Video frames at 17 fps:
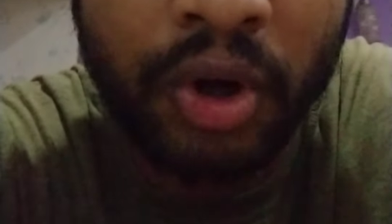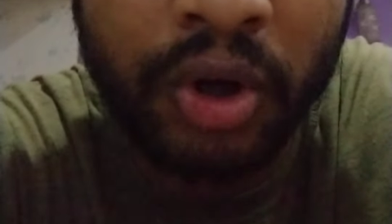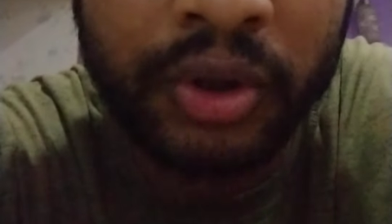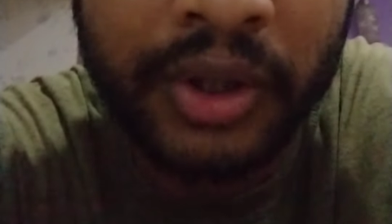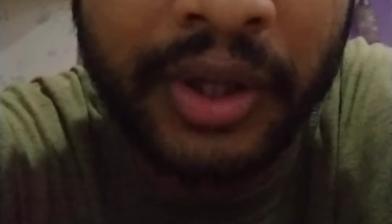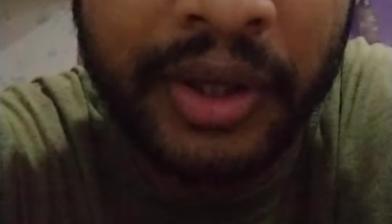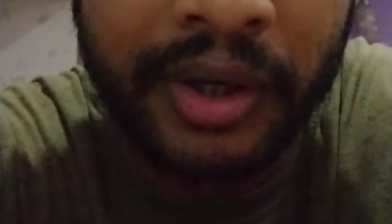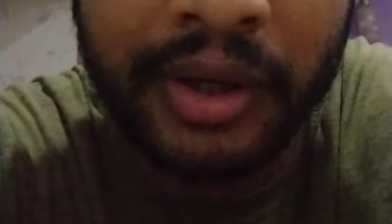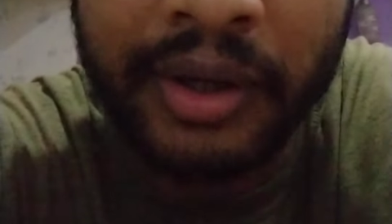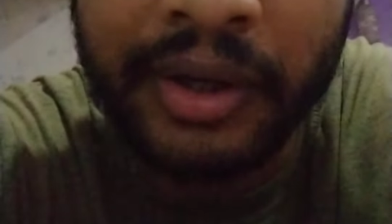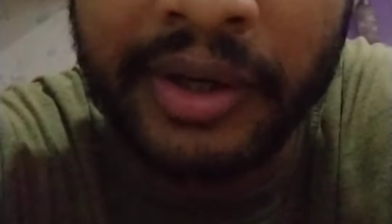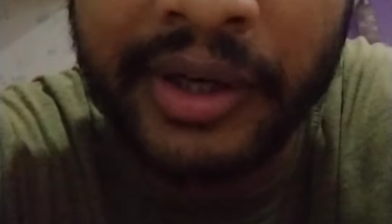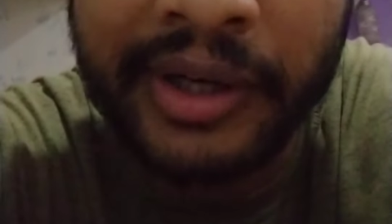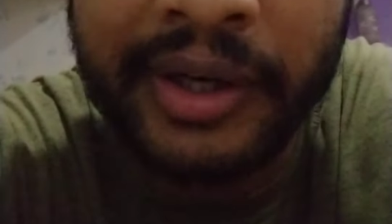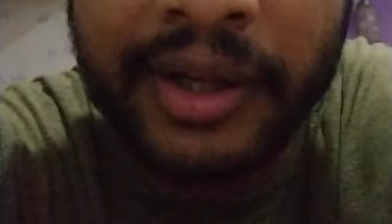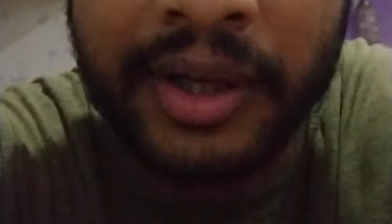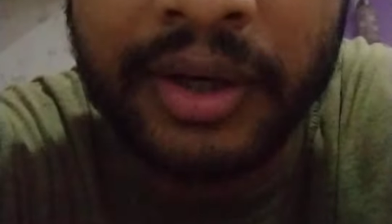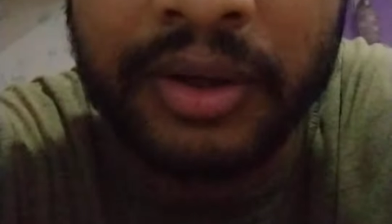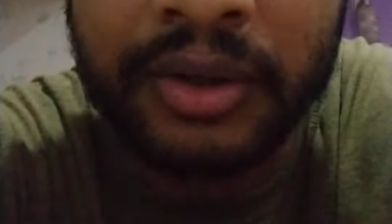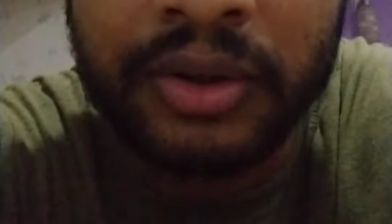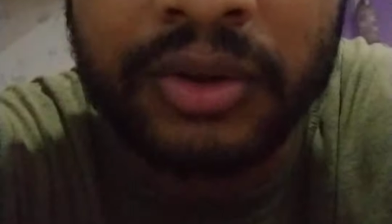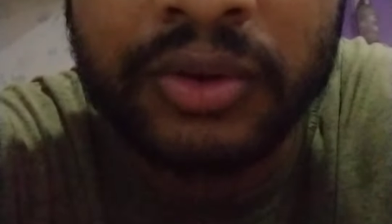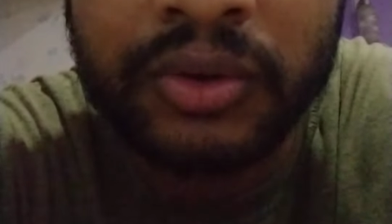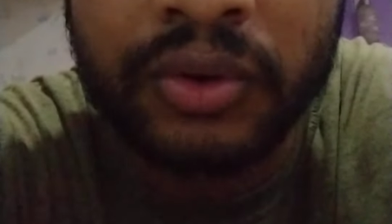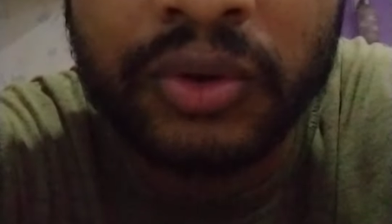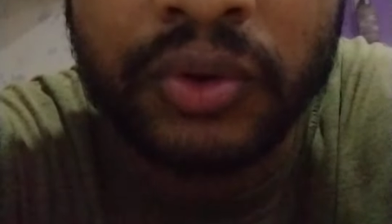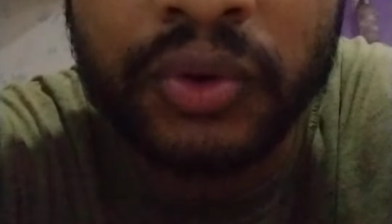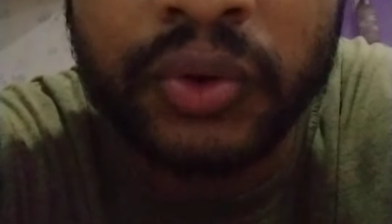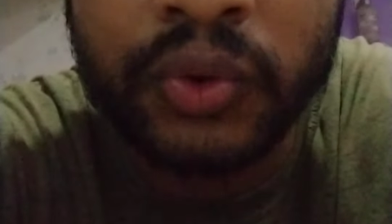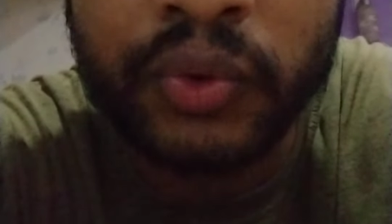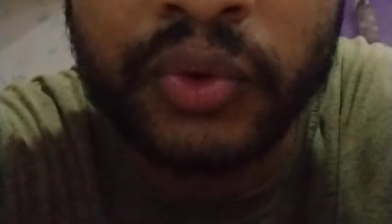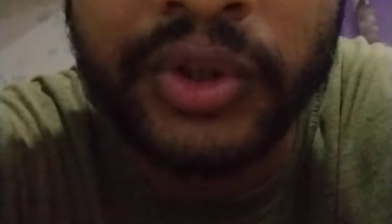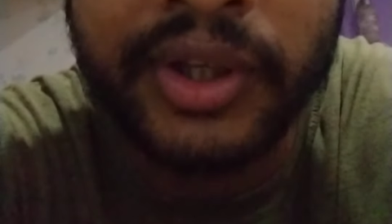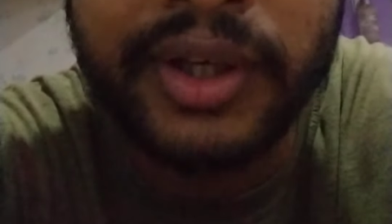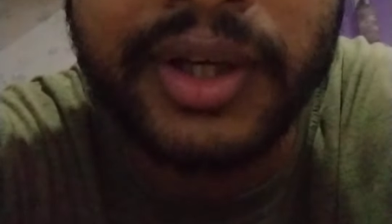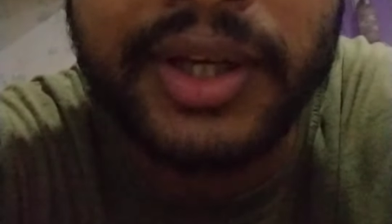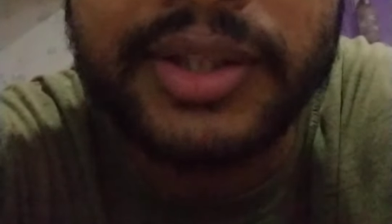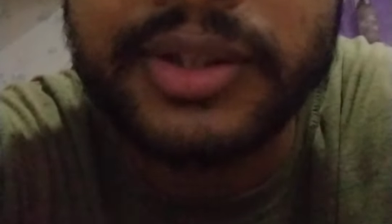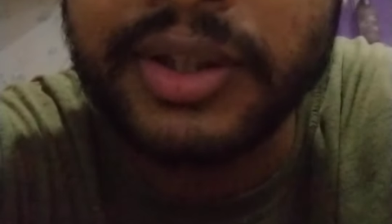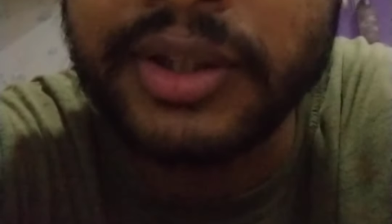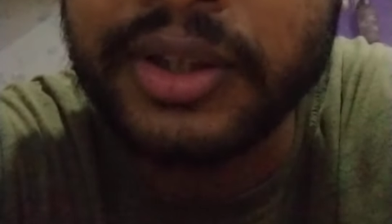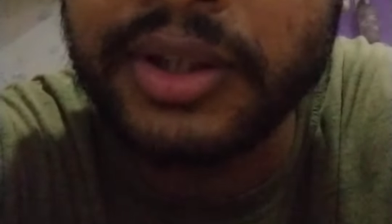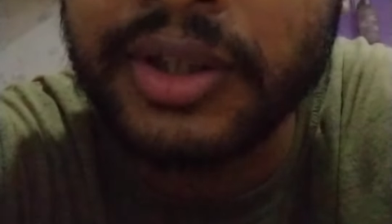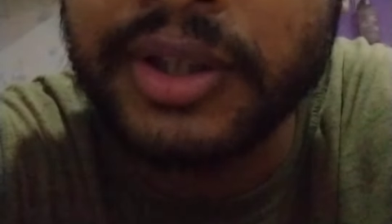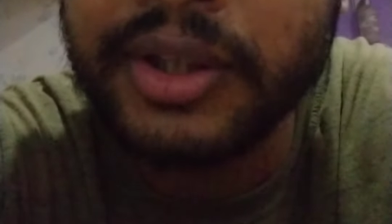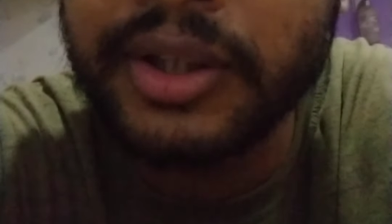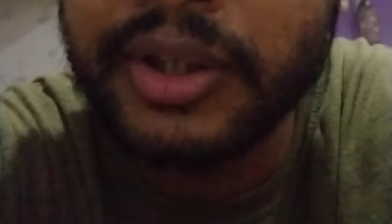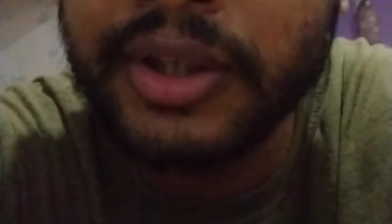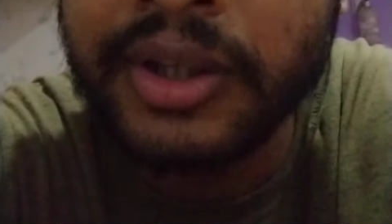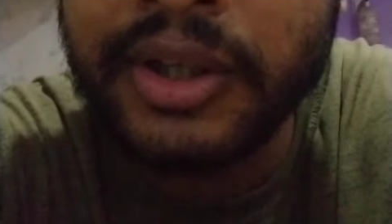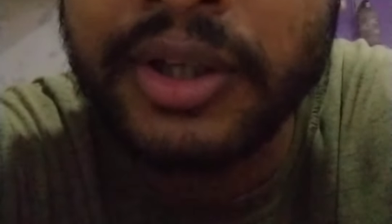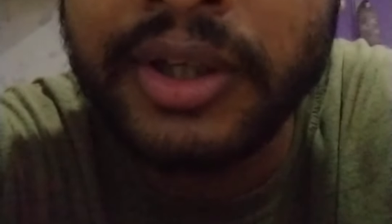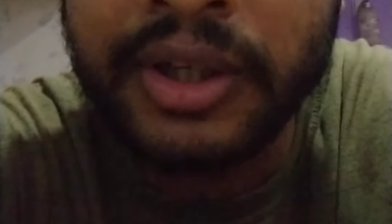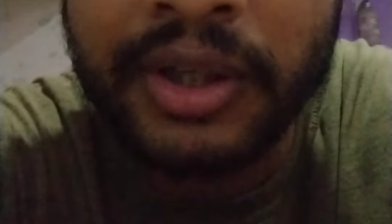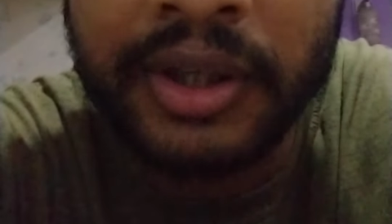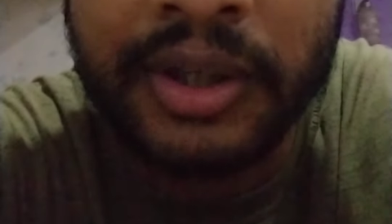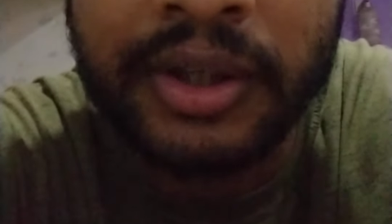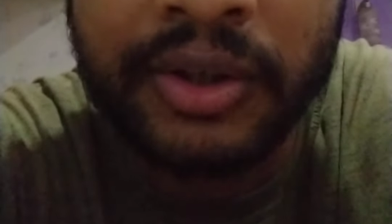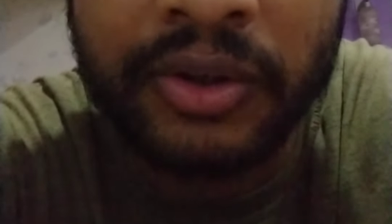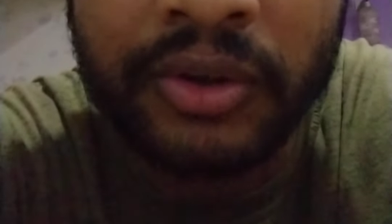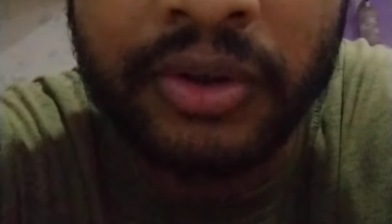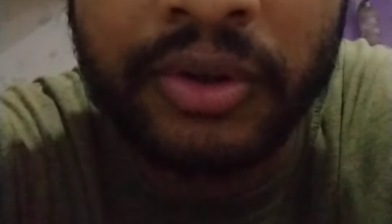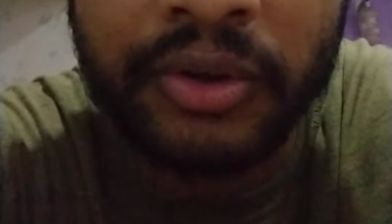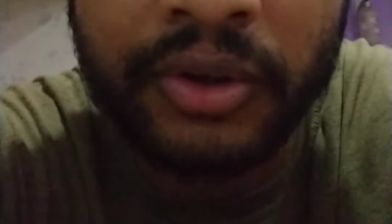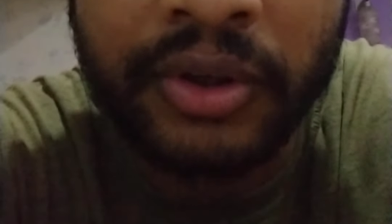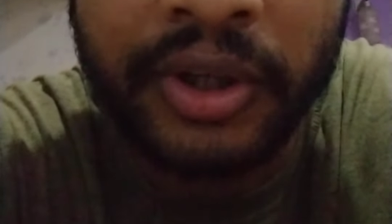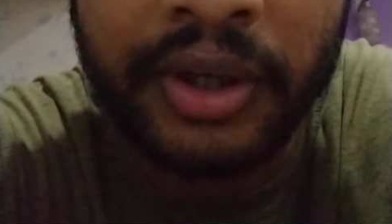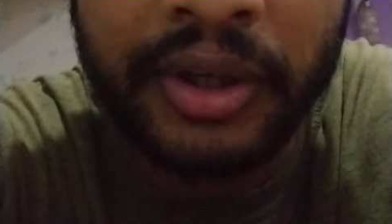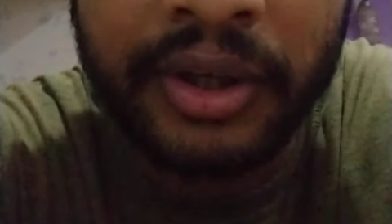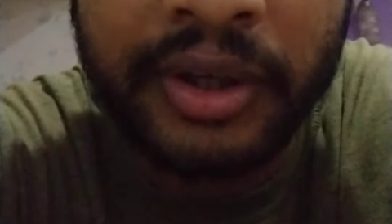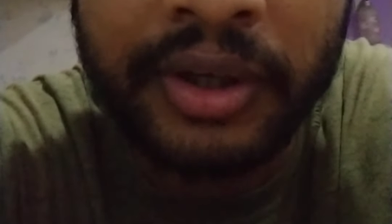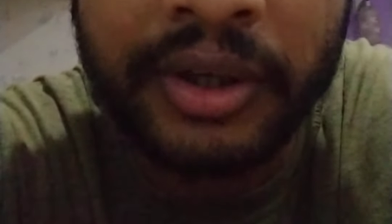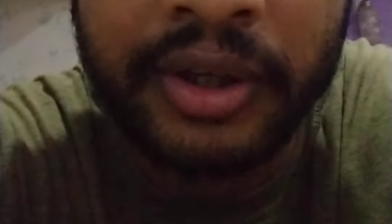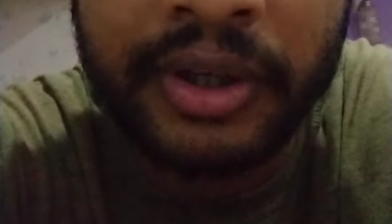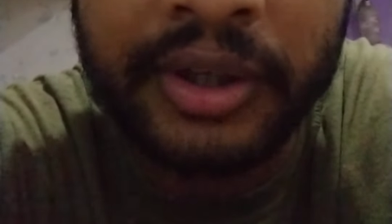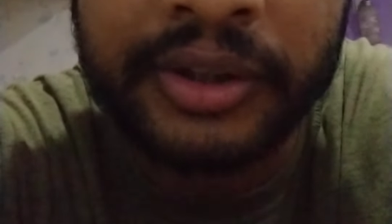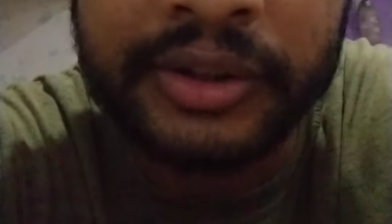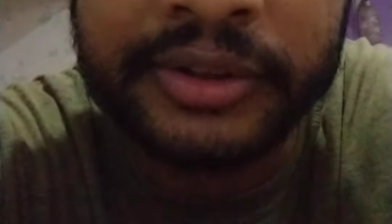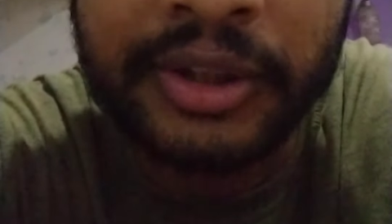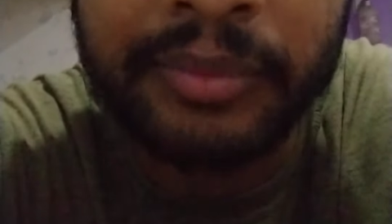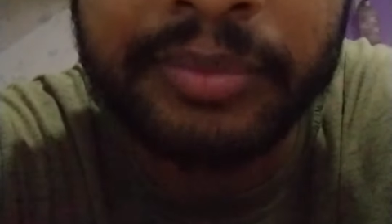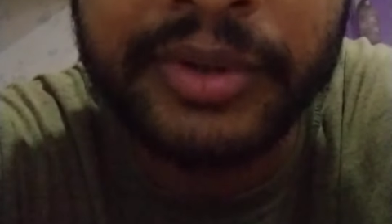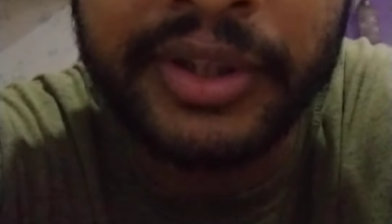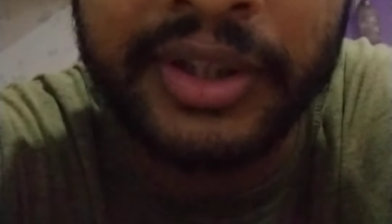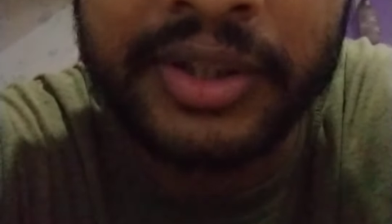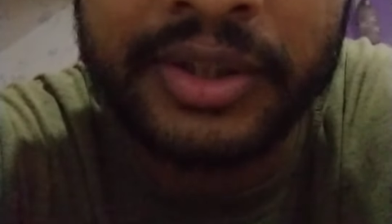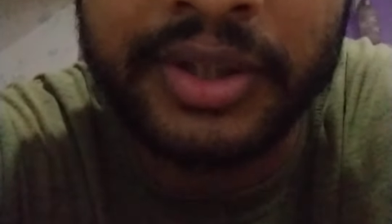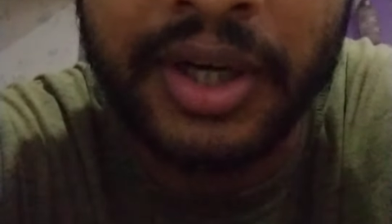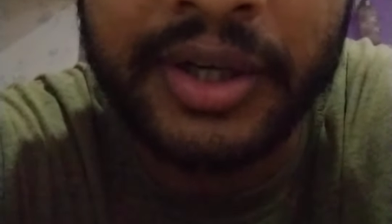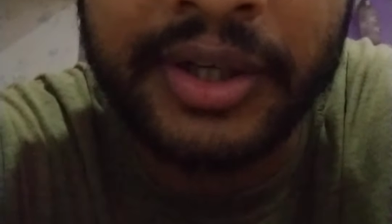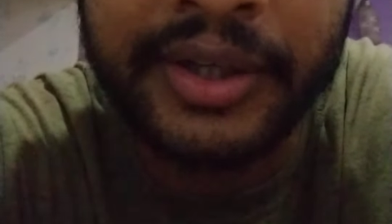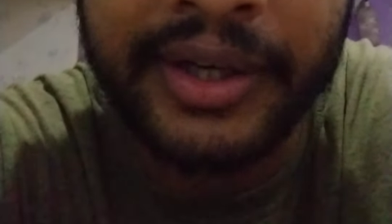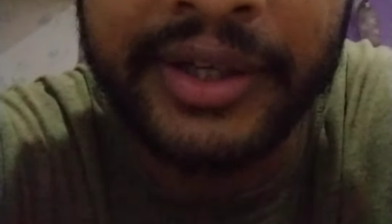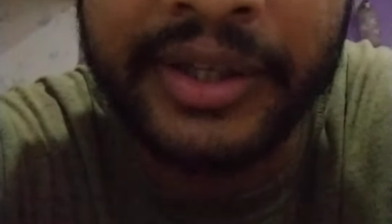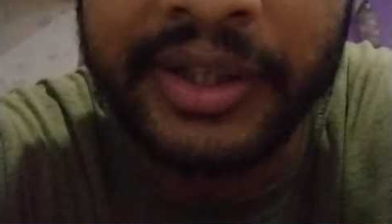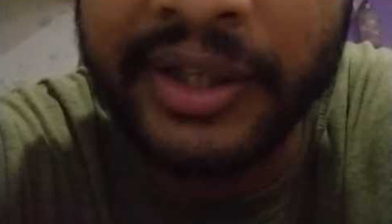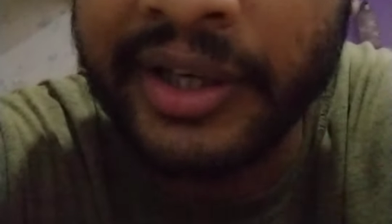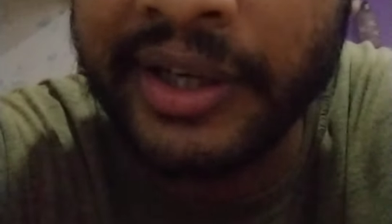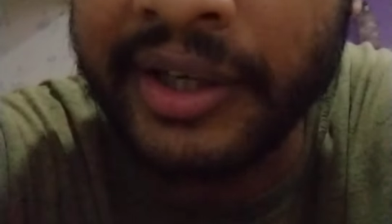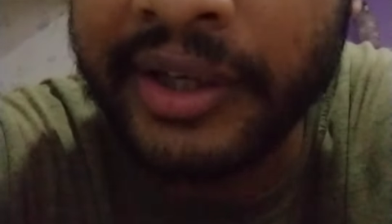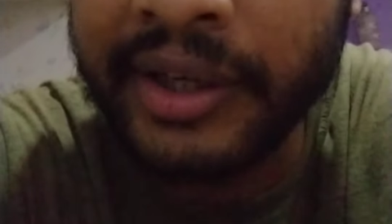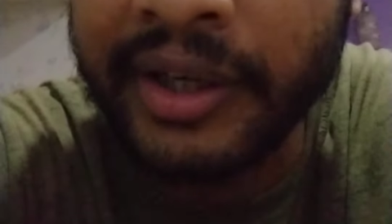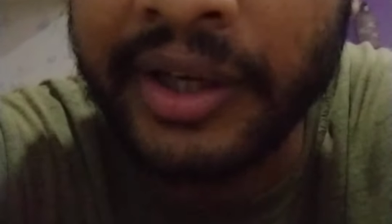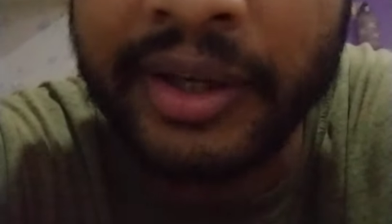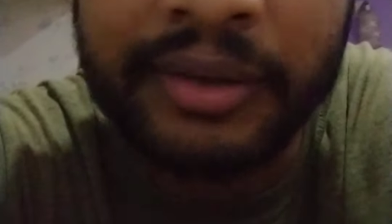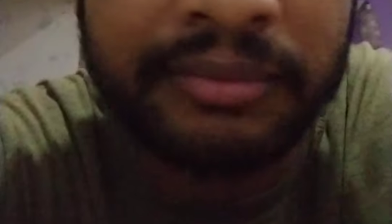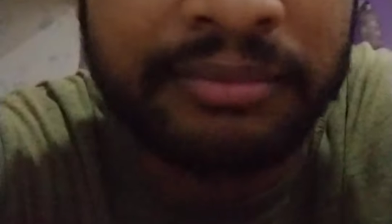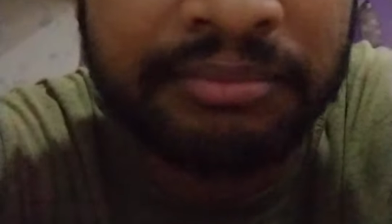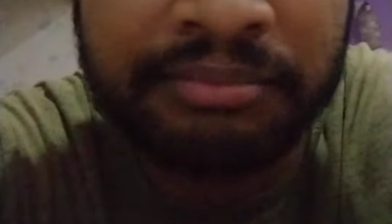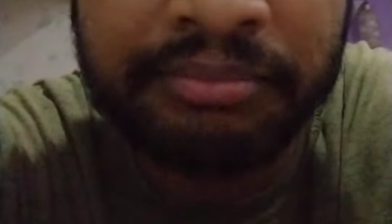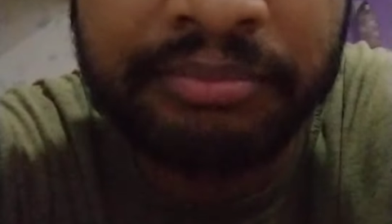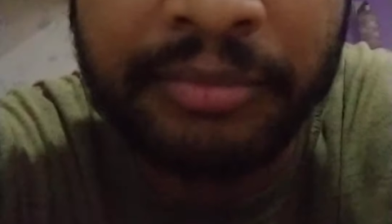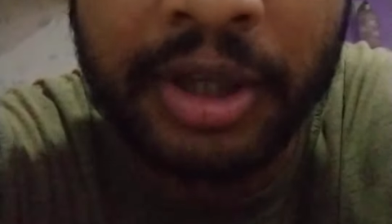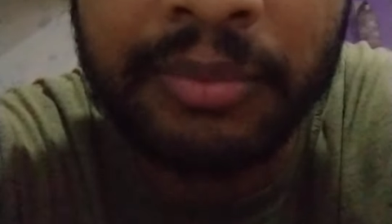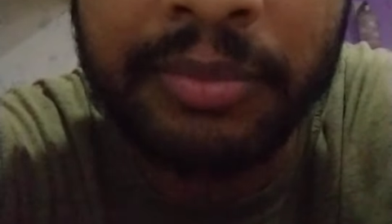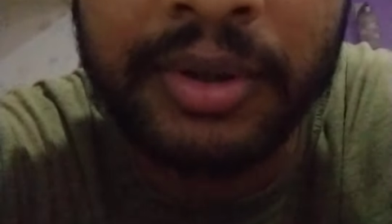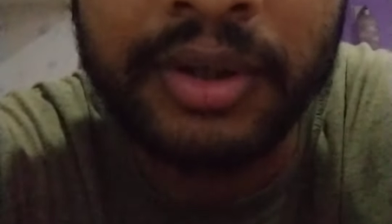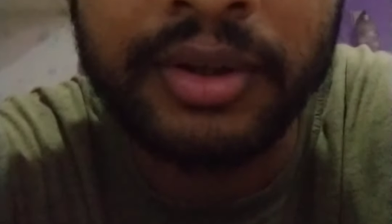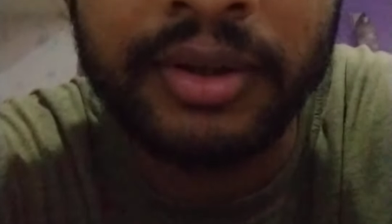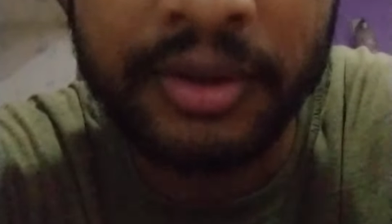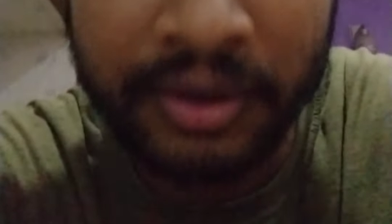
on the radar realize that okay, something is started, and maybe